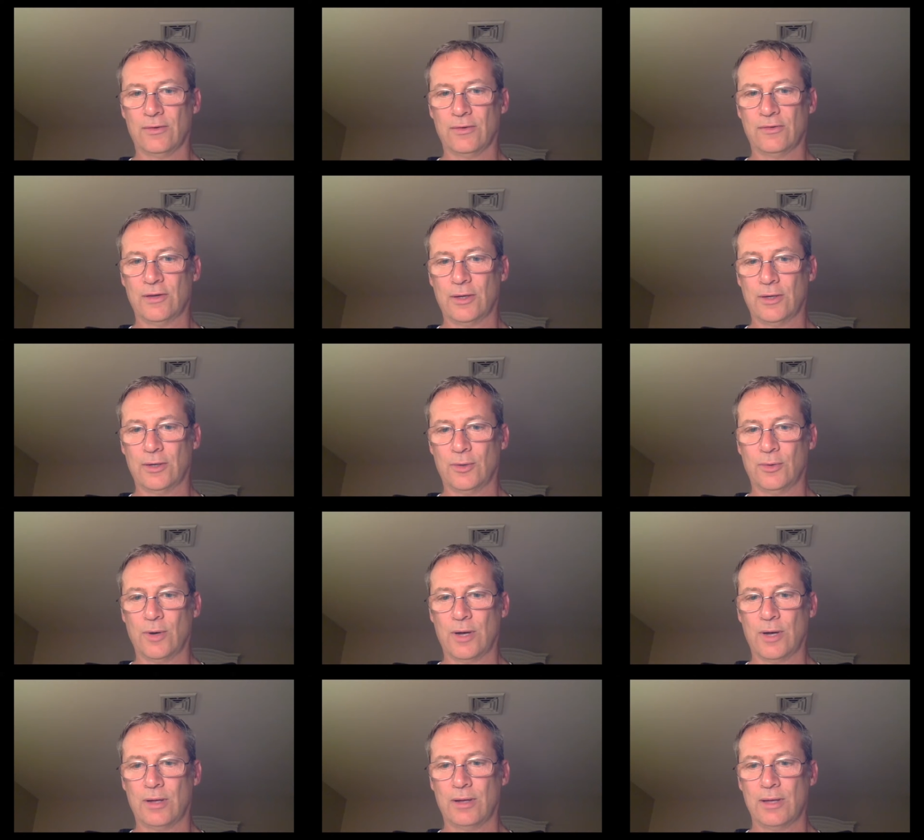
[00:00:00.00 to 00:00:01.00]

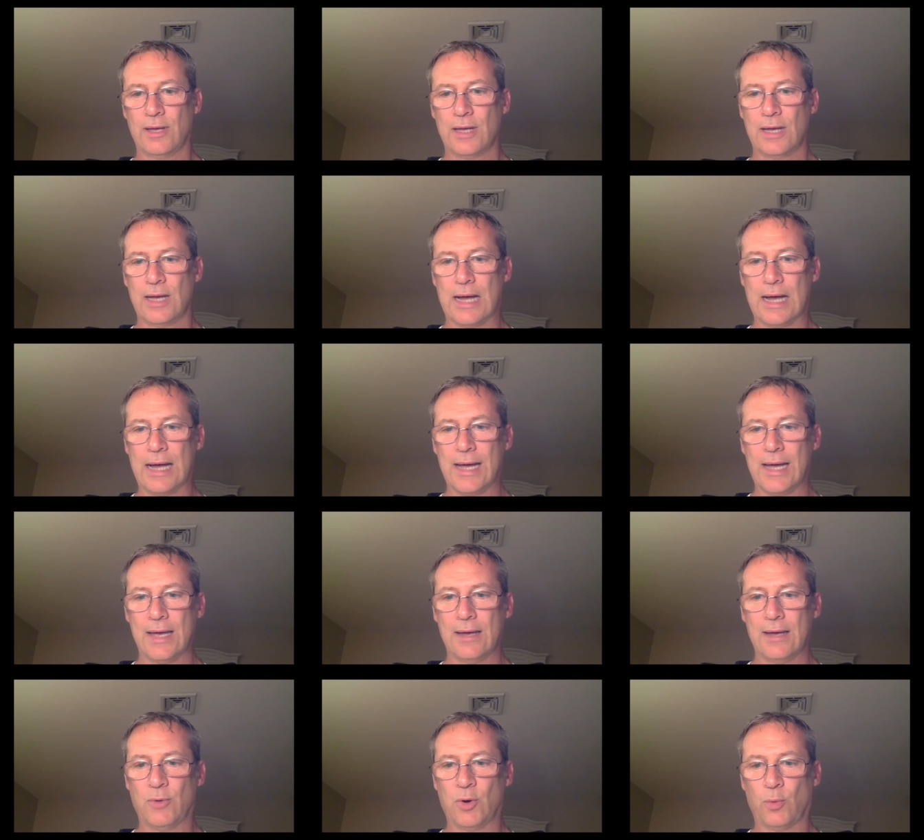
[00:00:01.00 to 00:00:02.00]
So I
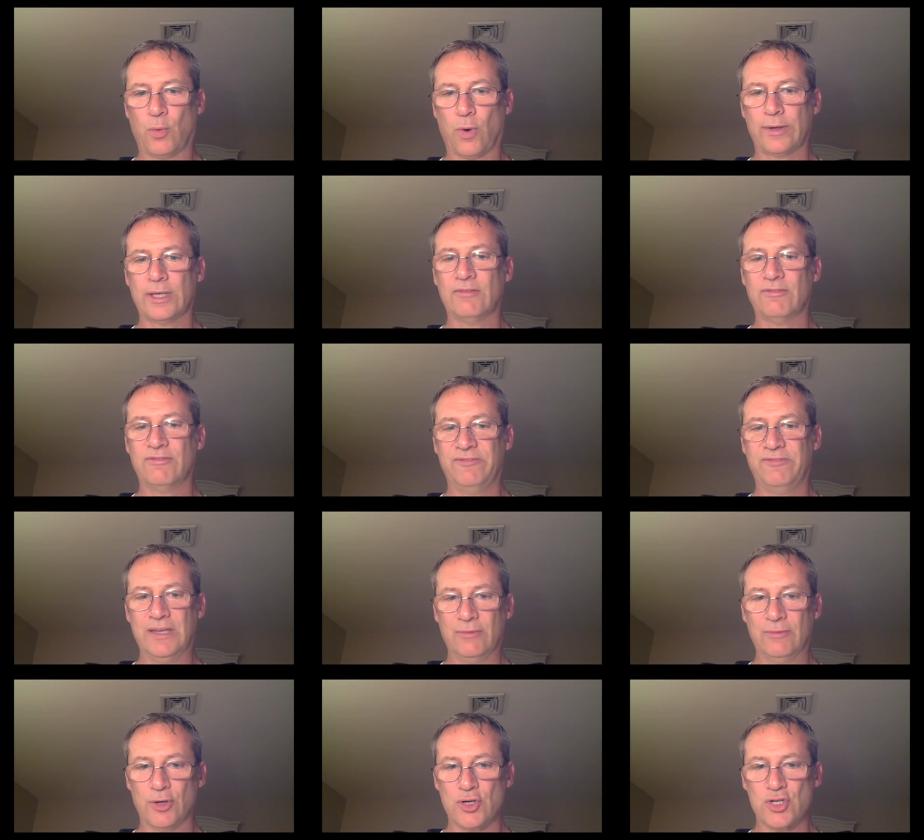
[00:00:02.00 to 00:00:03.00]
am working
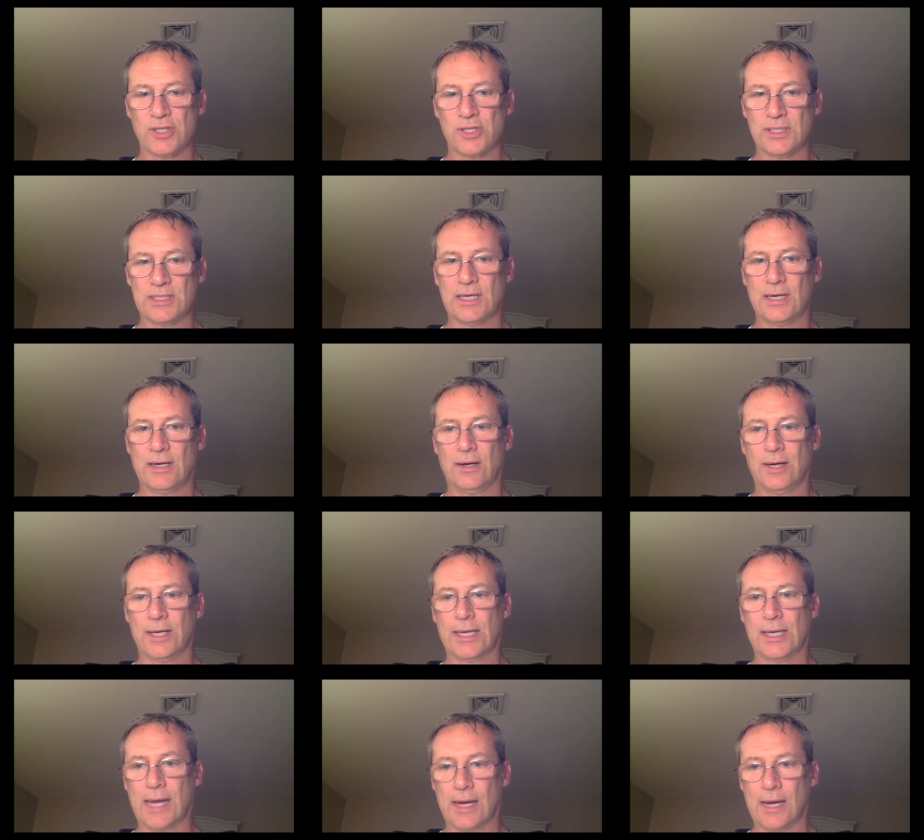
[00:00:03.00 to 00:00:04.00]
feverishly,
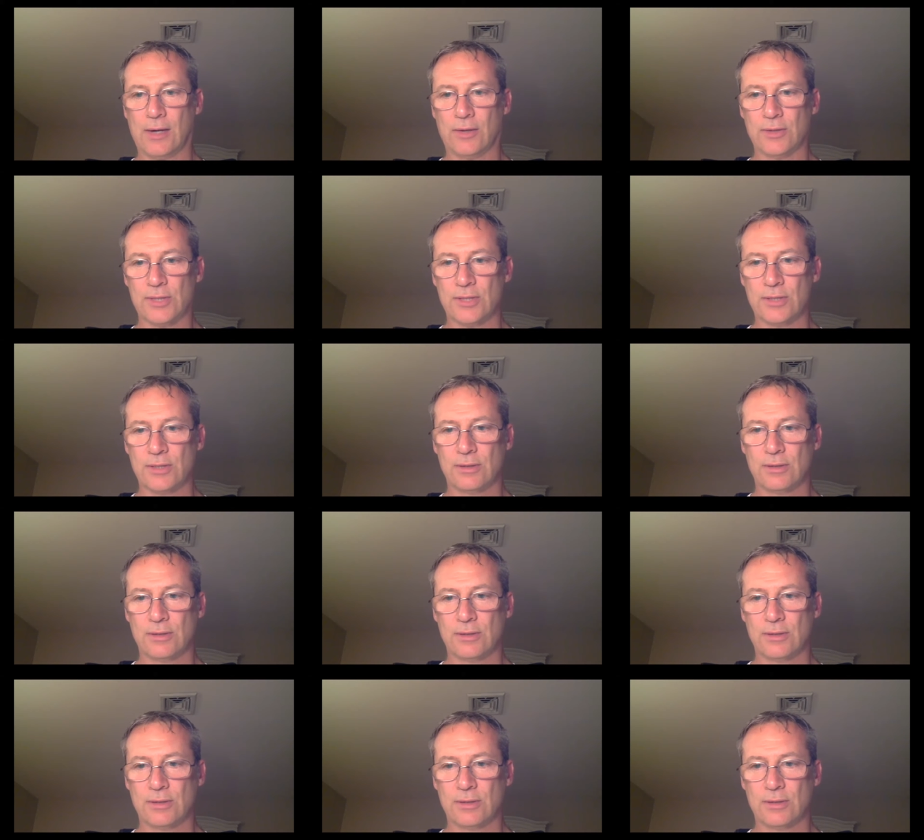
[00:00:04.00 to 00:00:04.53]
tearing out